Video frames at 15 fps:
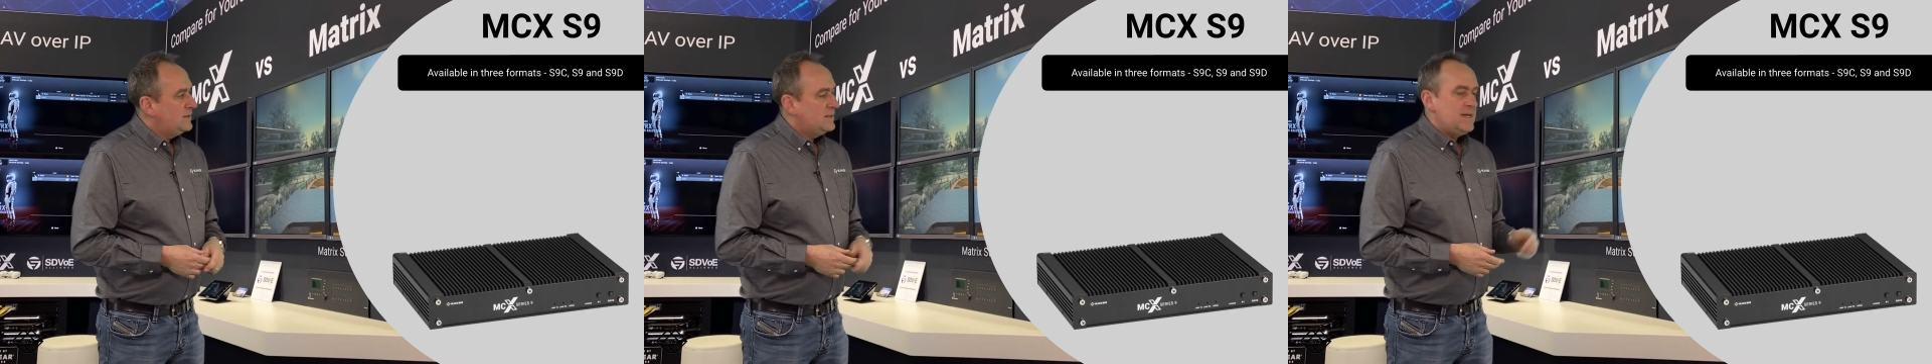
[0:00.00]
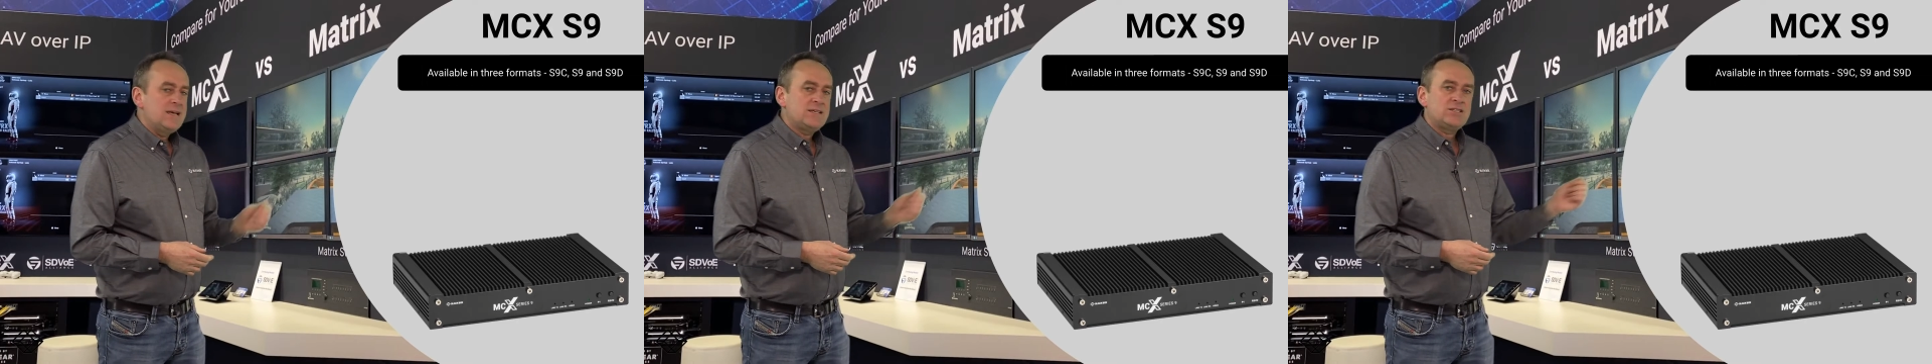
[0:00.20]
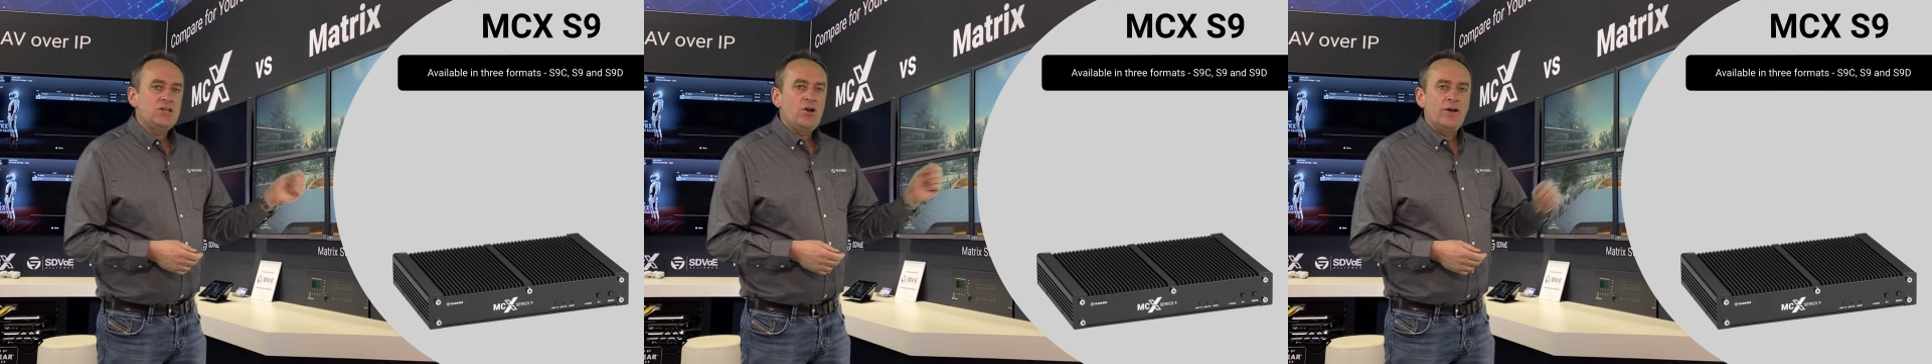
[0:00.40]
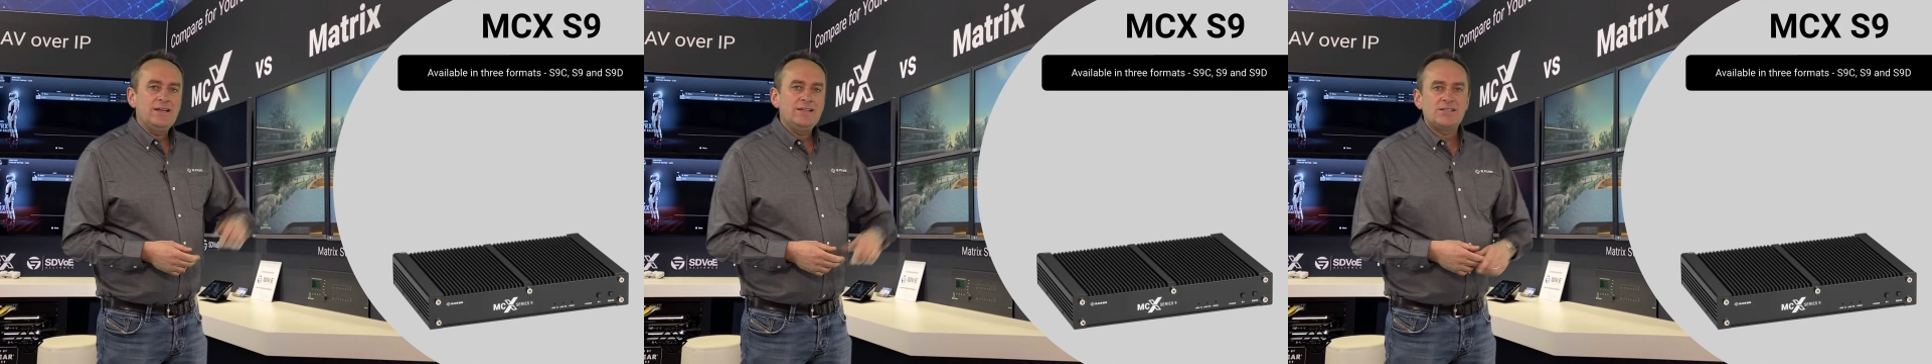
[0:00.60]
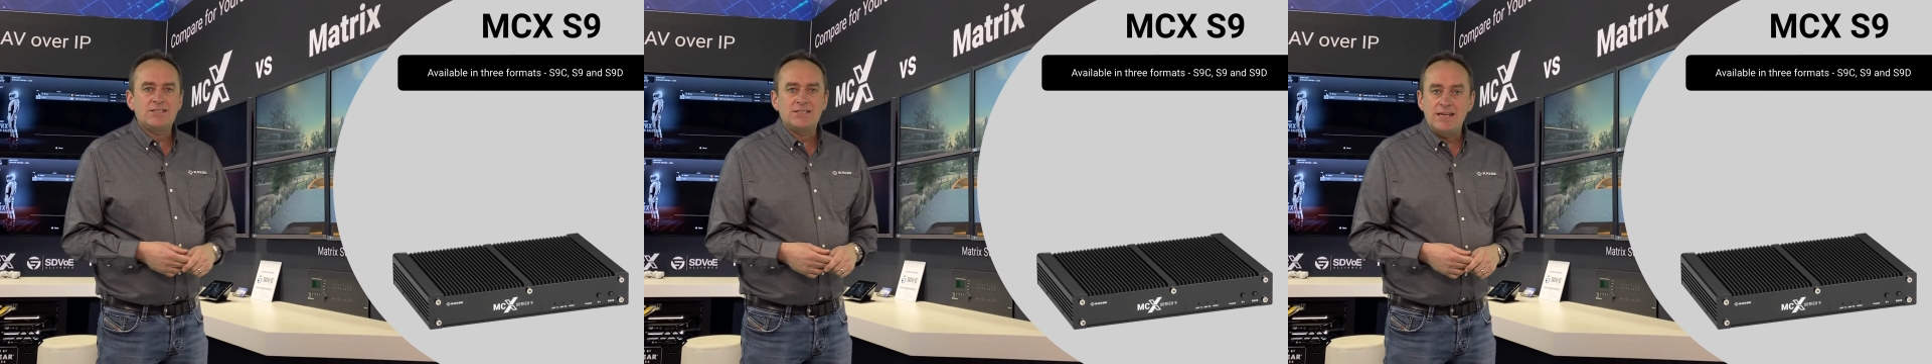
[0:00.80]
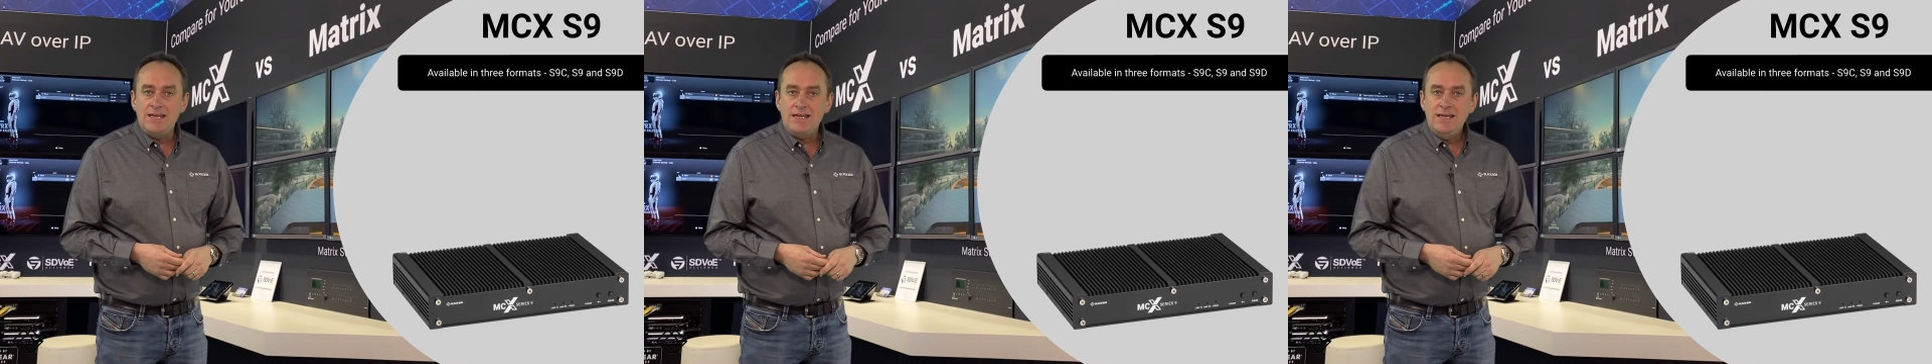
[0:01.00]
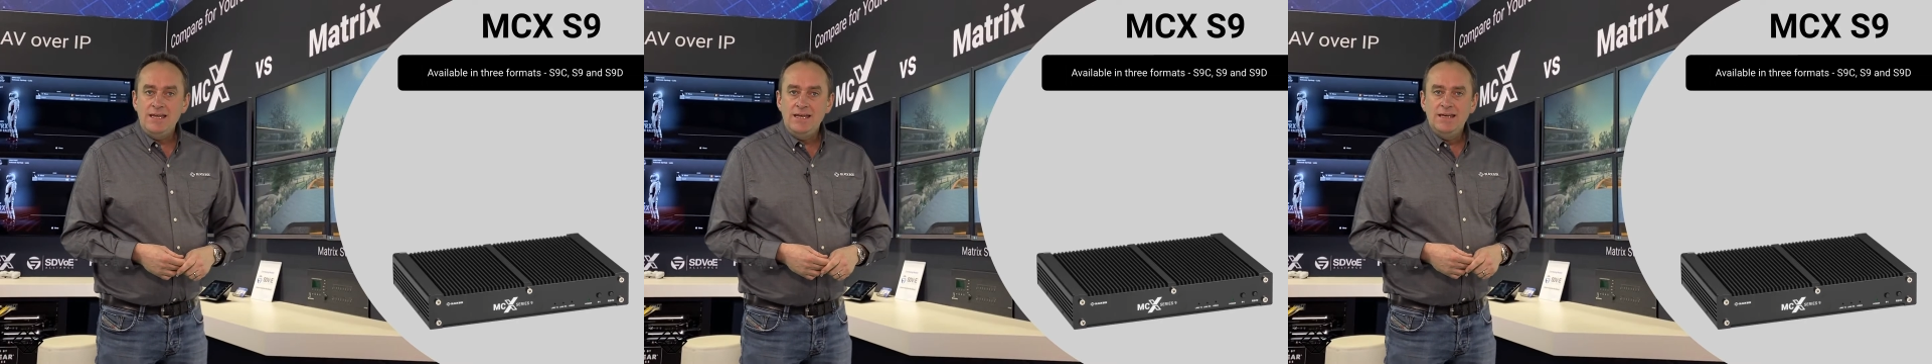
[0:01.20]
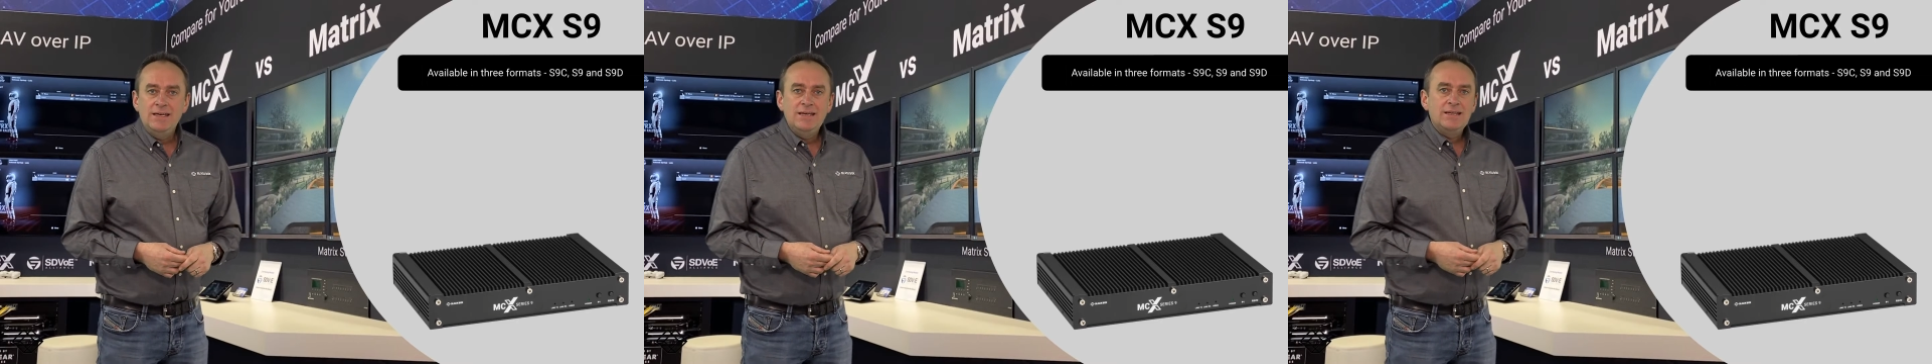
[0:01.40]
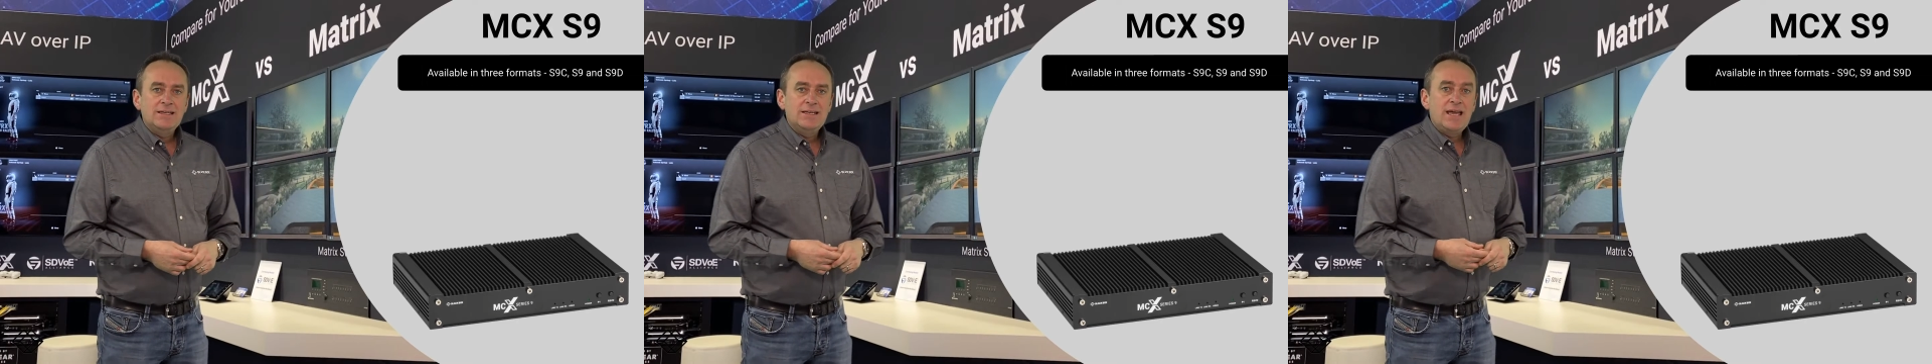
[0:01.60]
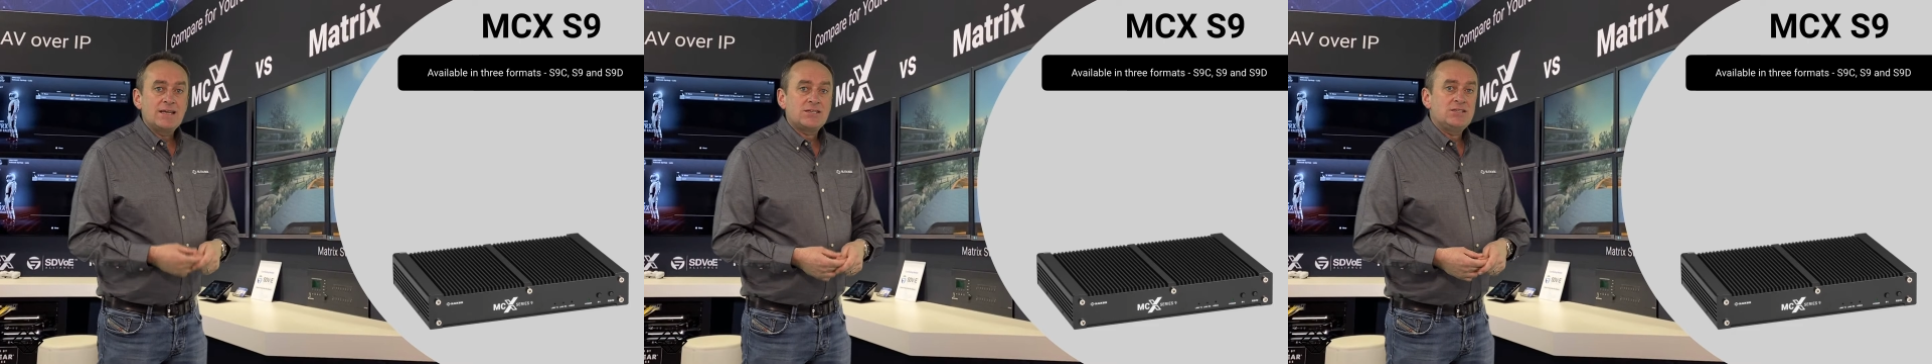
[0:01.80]
the S9C,
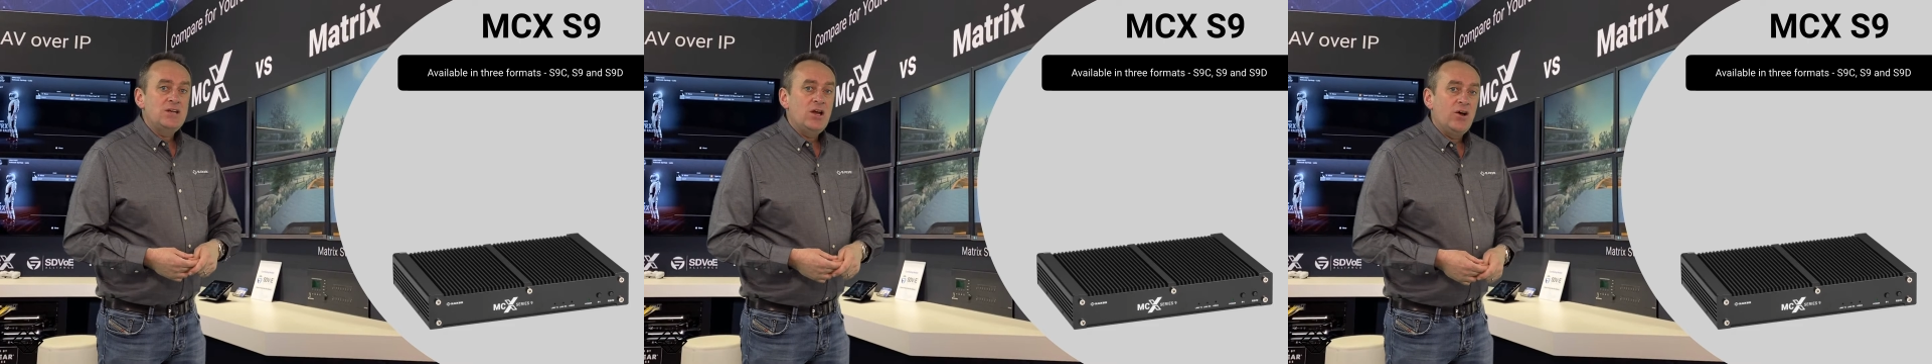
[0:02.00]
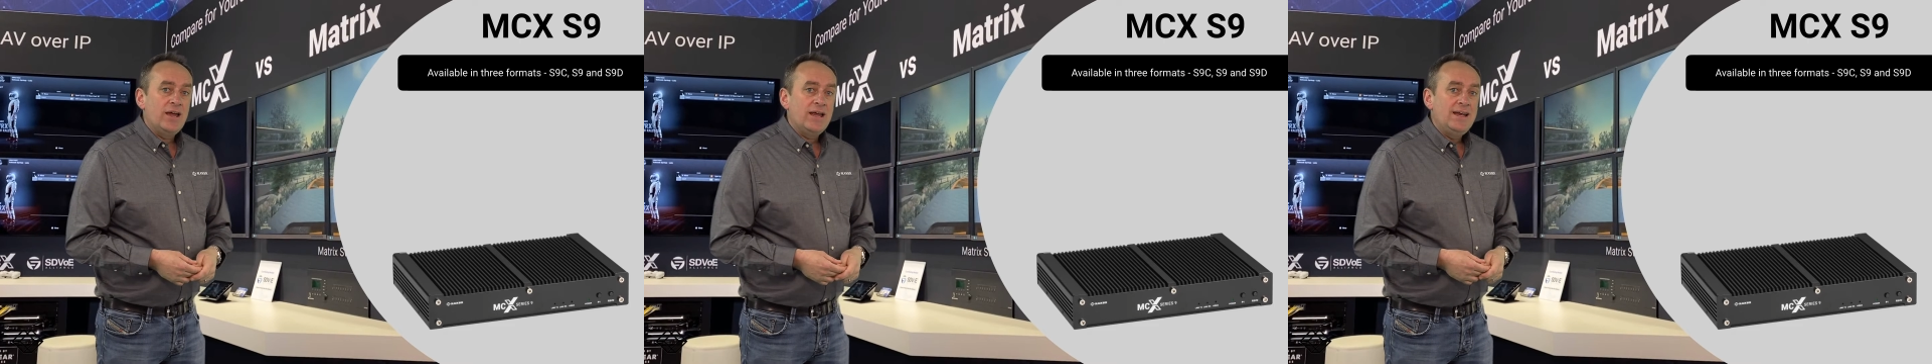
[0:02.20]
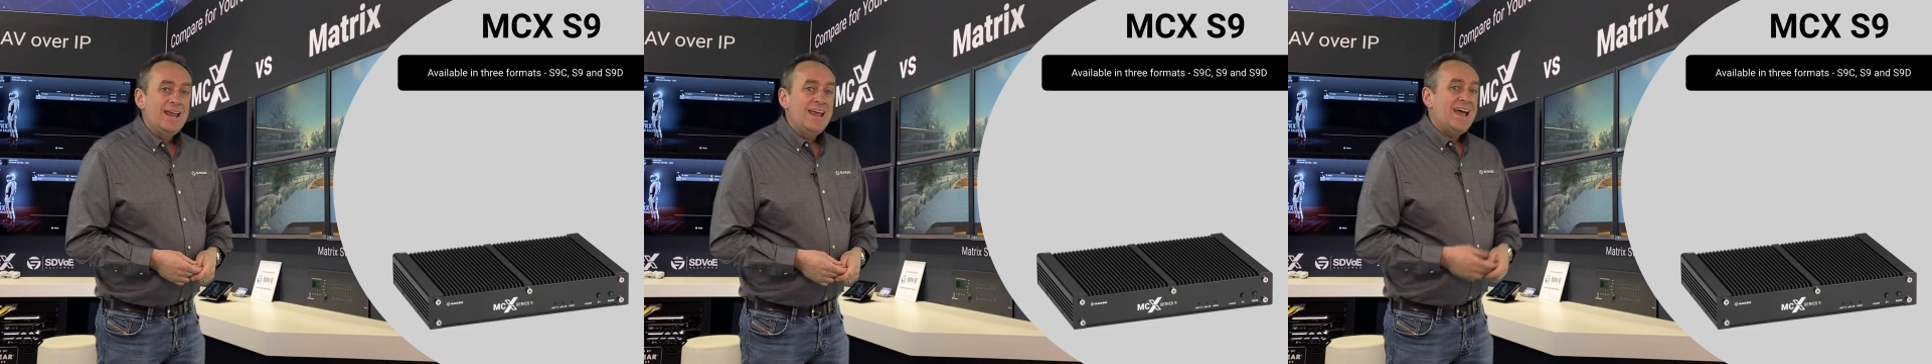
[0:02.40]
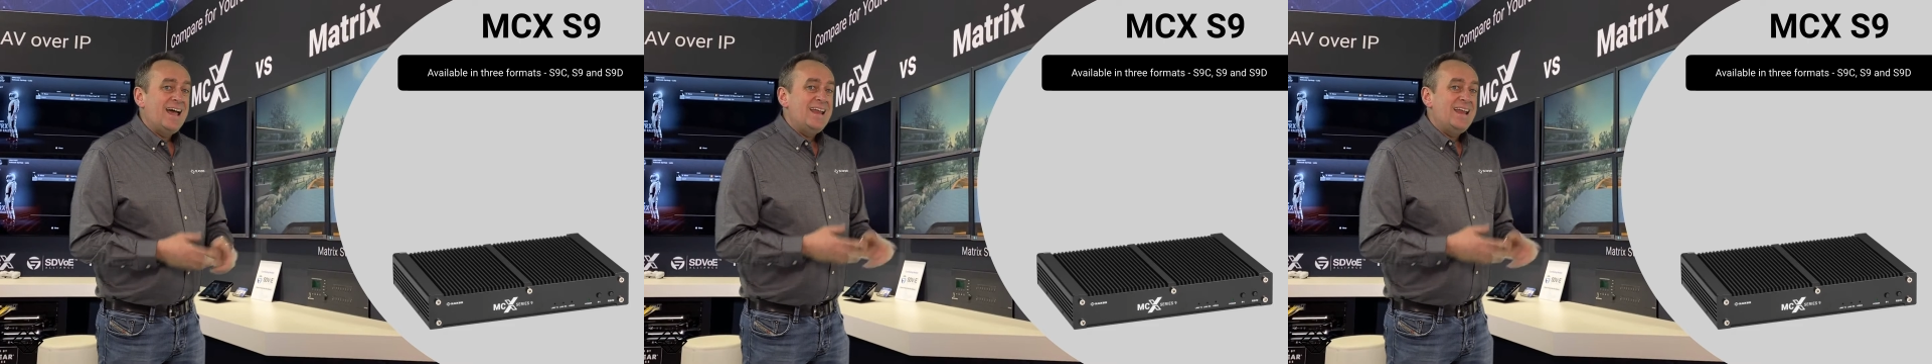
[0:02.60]
the S9